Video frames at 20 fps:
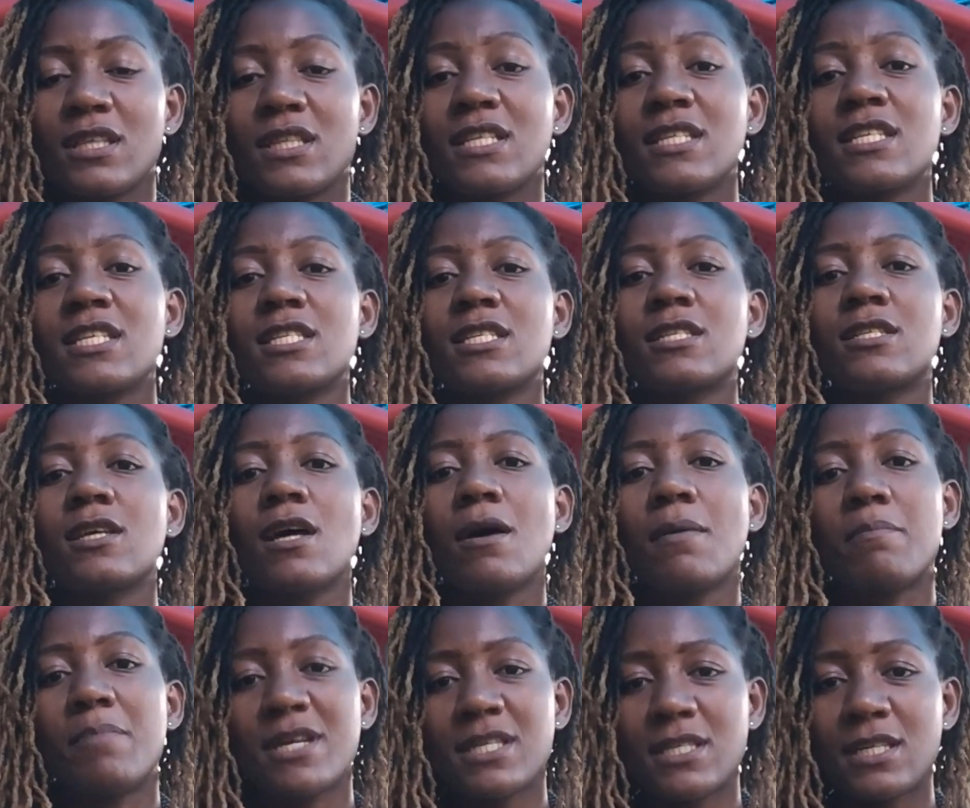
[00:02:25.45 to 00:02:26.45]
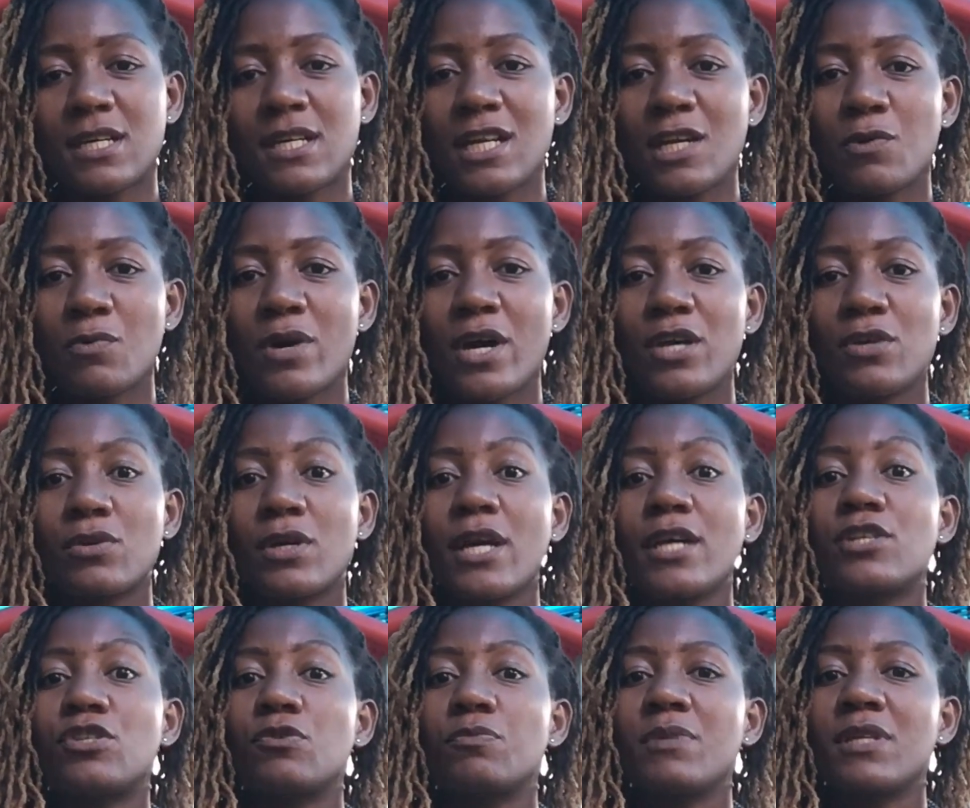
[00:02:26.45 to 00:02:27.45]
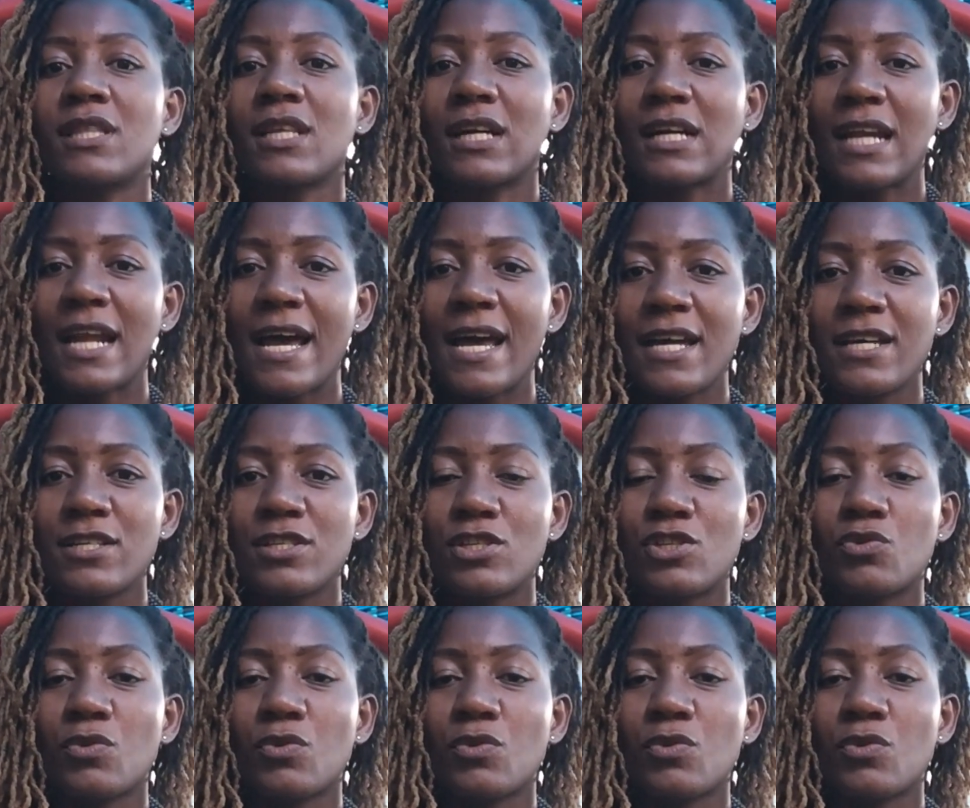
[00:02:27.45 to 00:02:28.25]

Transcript: This is basically where you get to meet the client